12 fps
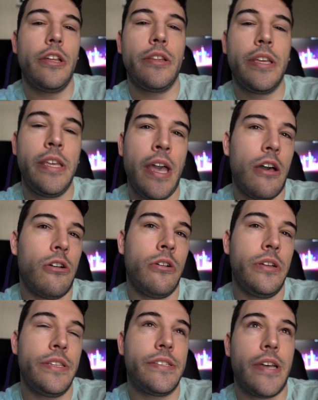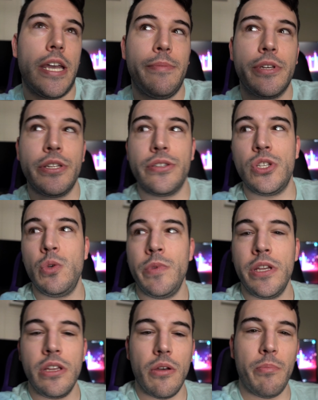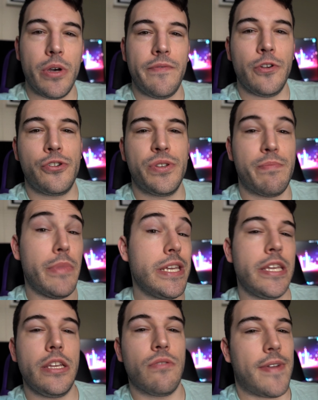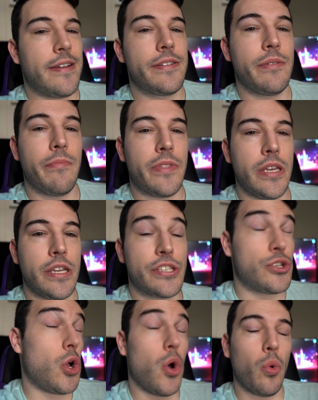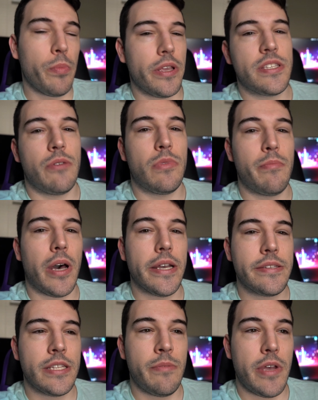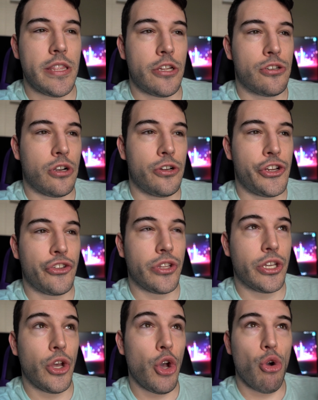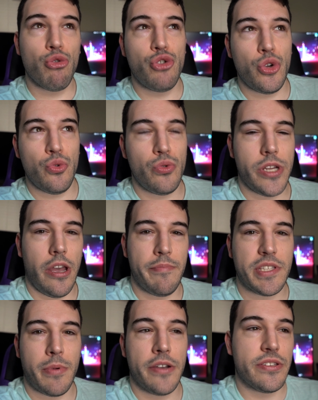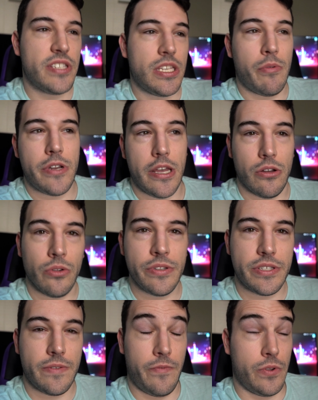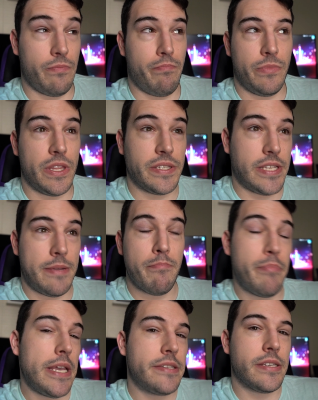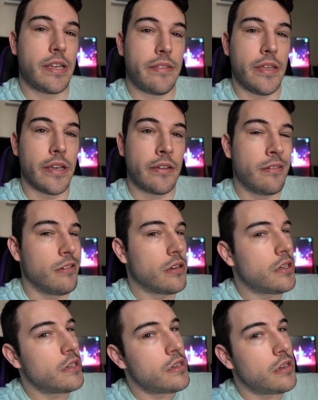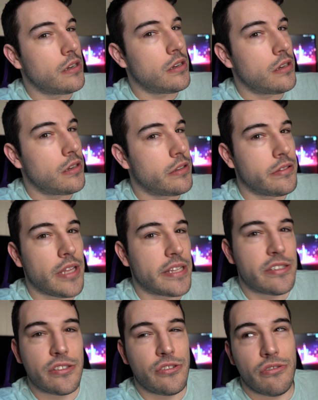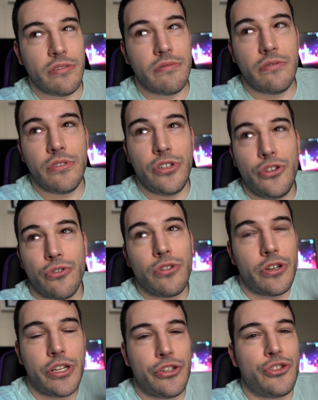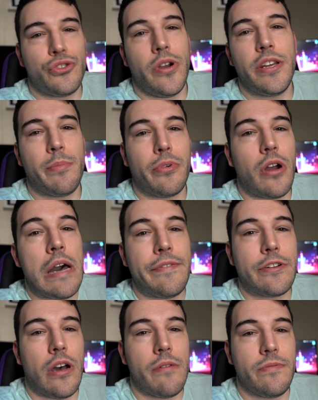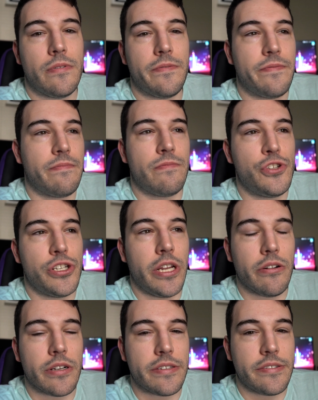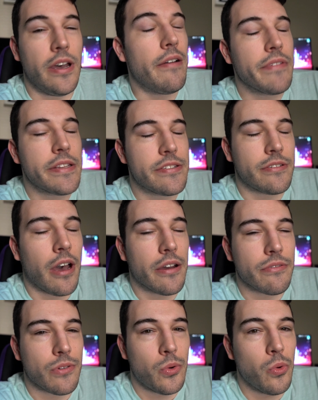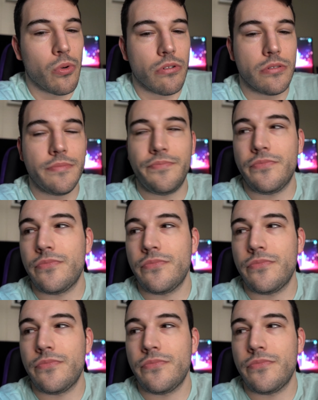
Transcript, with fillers: Like, yeah, art is time consuming, but if you're just making random things and hoping someone buys them and then charging like two times the price of someone else for the same basic thing, that's, you're literally just trying to profit off of generic stuff. That's not cool,